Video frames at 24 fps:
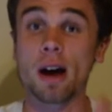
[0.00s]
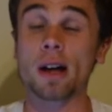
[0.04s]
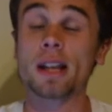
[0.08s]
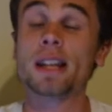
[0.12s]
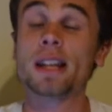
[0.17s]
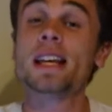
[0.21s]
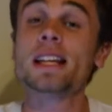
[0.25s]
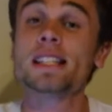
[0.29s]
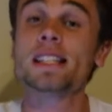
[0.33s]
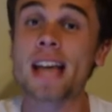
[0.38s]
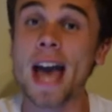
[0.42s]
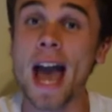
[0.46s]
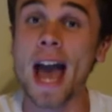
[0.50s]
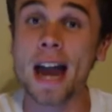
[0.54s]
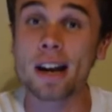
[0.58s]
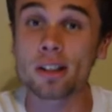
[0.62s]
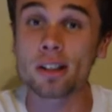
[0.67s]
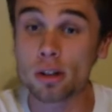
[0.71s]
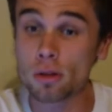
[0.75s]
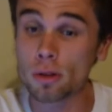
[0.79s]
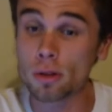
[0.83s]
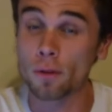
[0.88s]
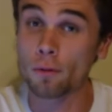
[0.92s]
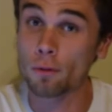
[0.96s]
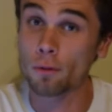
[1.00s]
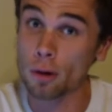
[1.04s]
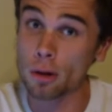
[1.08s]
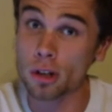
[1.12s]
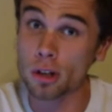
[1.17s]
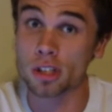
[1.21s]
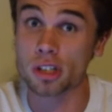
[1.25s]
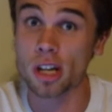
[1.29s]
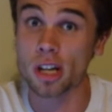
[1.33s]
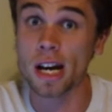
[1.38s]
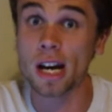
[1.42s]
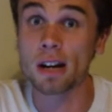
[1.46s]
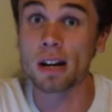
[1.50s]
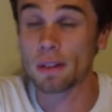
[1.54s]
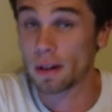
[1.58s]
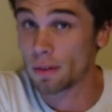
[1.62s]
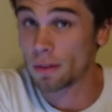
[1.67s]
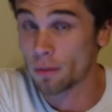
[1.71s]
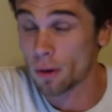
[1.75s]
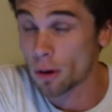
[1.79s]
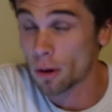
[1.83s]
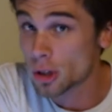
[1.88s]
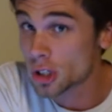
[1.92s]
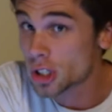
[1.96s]
And this attitude, the first sign of
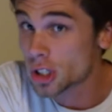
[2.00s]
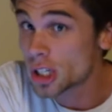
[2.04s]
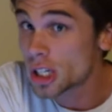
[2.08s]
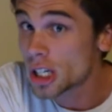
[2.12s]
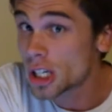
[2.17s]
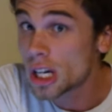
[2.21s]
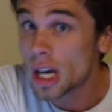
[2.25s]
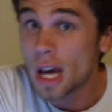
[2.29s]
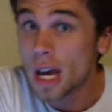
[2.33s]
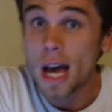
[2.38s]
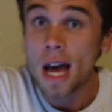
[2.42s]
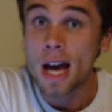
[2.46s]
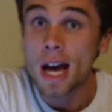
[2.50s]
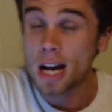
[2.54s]
adversity,